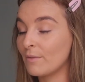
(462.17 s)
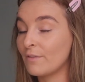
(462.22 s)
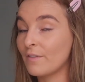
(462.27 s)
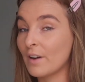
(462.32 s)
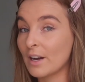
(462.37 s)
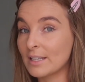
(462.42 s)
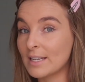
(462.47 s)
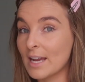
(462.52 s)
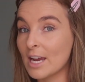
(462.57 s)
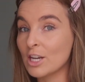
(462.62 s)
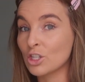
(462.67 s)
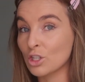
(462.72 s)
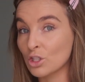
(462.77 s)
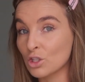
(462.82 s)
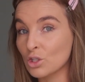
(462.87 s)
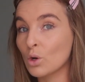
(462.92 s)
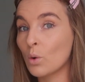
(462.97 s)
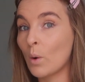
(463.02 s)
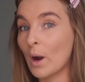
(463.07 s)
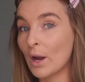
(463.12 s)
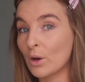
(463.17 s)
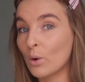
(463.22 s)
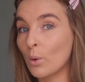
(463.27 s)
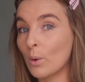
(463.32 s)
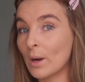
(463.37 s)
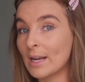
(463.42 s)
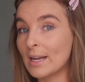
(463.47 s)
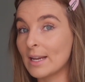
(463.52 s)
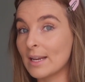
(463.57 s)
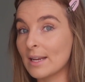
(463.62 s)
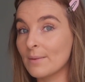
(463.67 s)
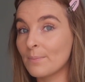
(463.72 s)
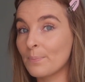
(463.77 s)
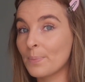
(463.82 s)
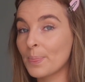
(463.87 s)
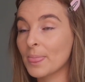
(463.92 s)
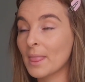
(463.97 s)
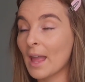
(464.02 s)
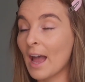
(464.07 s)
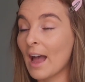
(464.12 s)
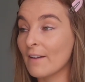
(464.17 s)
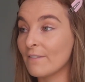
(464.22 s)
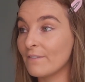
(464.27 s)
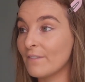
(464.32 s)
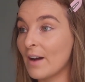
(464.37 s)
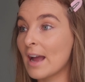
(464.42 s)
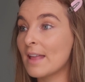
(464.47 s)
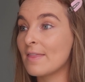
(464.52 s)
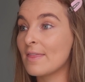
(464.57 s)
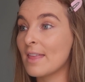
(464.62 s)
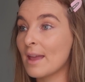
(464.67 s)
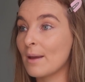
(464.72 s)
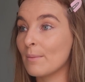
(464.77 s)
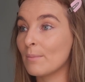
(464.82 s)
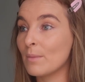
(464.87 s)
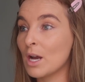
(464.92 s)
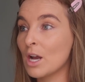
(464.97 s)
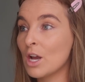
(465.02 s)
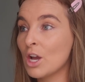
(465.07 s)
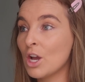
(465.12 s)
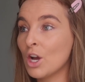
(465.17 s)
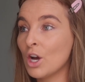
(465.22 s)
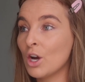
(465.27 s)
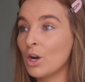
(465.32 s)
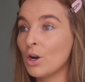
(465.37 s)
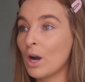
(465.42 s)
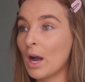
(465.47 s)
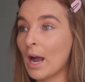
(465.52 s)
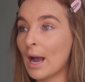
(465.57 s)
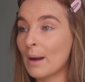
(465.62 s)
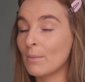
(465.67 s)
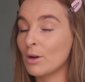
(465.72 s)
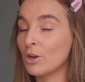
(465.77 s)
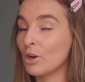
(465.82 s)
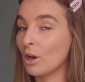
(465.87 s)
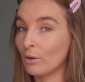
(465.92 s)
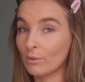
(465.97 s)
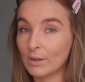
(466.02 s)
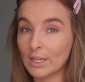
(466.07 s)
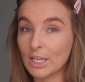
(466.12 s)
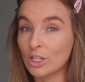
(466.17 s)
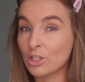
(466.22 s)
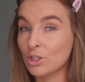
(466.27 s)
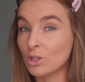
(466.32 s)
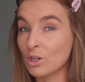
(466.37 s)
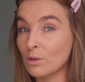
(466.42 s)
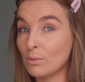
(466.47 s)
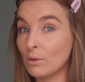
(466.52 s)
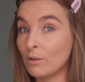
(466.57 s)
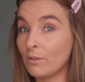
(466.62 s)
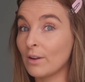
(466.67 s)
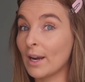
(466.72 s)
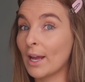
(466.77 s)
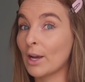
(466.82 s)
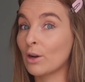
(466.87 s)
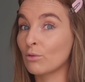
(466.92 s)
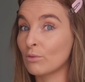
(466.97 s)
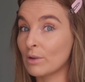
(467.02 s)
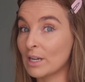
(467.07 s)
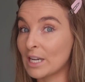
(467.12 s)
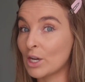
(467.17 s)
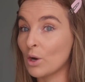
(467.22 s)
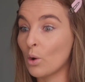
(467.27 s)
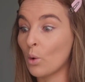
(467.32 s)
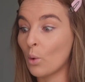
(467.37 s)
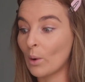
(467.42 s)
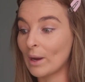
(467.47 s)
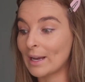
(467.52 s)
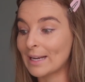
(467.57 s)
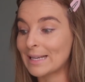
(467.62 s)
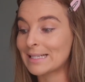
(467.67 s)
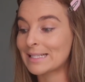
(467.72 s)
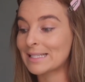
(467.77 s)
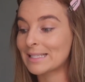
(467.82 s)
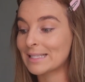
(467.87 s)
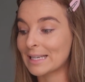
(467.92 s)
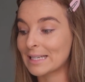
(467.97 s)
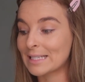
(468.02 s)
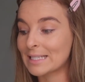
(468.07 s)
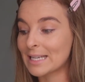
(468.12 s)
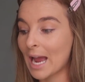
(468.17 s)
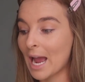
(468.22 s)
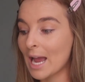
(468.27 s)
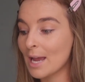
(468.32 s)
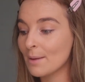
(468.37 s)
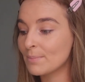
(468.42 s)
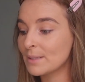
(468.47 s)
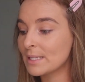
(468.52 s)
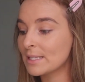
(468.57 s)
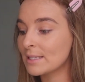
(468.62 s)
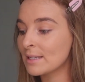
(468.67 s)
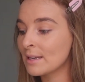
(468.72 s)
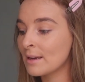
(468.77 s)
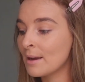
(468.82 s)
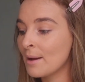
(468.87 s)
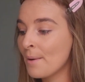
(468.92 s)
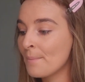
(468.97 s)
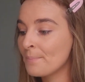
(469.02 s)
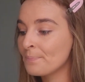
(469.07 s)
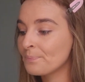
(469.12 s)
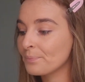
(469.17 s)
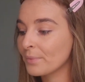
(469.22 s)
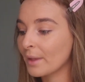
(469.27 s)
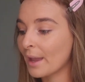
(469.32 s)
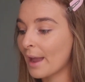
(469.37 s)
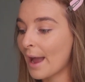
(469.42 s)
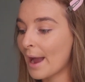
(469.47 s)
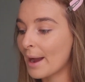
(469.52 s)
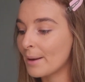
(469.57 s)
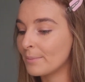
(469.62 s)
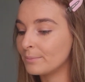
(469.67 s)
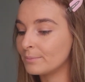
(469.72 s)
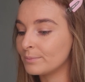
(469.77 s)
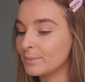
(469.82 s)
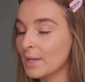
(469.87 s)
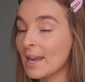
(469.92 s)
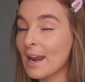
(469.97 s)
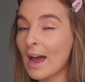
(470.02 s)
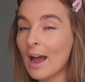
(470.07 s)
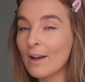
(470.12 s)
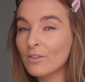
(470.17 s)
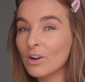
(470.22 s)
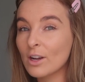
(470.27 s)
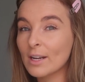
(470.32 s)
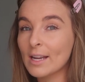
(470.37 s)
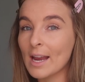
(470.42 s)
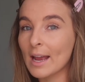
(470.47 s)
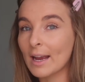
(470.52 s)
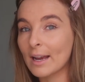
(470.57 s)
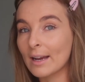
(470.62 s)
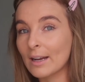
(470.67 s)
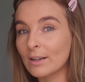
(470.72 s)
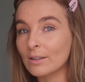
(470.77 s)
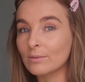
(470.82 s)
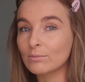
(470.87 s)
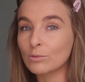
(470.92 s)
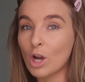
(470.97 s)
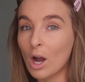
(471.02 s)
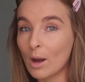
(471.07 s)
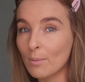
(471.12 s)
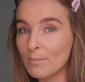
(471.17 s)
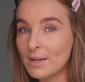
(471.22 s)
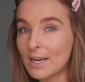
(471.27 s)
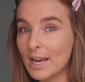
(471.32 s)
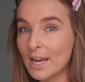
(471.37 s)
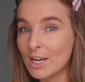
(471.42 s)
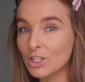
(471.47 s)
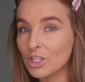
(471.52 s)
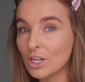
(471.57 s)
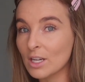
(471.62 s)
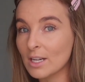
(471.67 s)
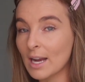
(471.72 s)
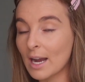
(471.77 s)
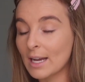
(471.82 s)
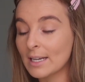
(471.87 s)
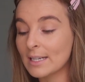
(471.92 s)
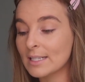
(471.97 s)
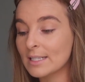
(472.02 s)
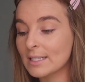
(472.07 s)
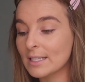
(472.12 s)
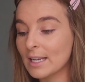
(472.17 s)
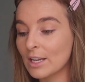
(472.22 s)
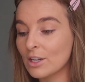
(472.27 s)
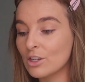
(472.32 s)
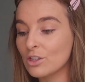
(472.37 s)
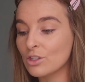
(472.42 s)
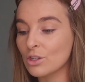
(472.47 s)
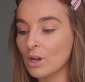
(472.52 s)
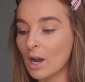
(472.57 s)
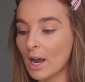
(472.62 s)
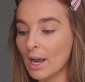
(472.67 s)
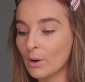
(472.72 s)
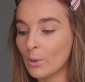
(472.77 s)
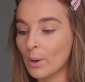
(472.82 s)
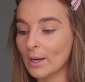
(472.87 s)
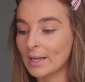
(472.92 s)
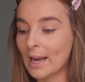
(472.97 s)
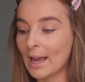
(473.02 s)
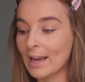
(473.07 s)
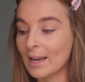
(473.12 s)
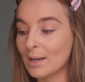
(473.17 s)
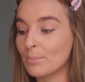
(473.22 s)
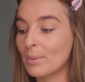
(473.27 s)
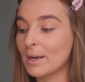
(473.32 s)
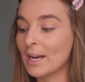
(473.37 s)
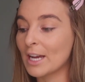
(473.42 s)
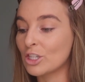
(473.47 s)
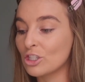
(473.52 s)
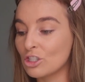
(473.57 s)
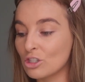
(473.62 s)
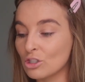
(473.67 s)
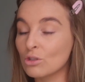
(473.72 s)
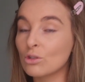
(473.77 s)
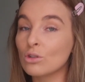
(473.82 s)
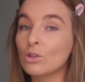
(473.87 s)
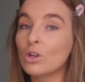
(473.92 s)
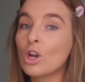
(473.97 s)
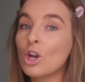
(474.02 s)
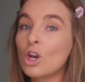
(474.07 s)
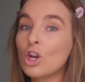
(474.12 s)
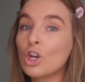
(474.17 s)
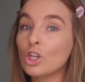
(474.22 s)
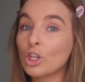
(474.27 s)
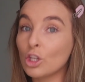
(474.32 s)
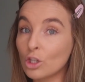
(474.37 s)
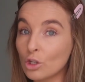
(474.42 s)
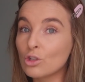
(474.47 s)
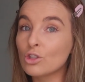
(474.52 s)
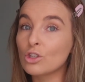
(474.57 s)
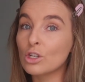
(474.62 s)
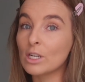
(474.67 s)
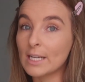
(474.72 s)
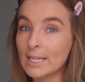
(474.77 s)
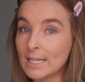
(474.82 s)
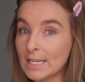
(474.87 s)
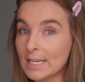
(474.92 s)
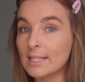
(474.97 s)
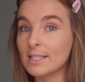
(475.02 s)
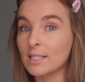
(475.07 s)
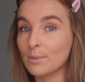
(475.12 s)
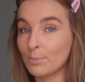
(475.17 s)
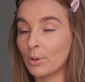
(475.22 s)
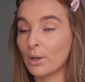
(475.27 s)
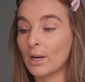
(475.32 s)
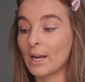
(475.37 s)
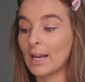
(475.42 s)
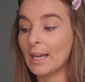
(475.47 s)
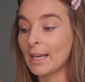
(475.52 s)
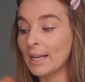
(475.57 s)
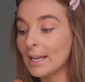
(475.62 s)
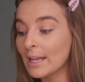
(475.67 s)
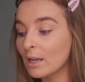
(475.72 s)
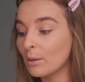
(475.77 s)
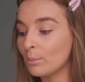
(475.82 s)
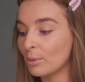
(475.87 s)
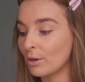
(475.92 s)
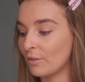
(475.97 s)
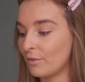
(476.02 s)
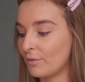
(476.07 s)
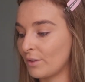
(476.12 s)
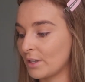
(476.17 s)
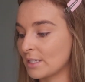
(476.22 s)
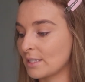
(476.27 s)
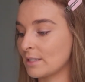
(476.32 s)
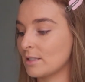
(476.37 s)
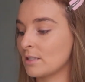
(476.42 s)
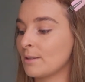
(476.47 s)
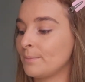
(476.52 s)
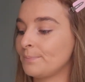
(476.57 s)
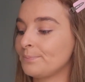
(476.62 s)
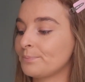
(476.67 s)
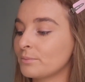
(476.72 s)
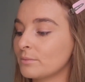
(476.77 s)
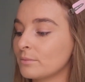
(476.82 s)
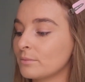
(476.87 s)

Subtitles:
foundations quite oily. I find them not really suitable for like really oily skin types. And I've got like a combination kind of skin, so I quite like it, but I do usually need to put a little bit of this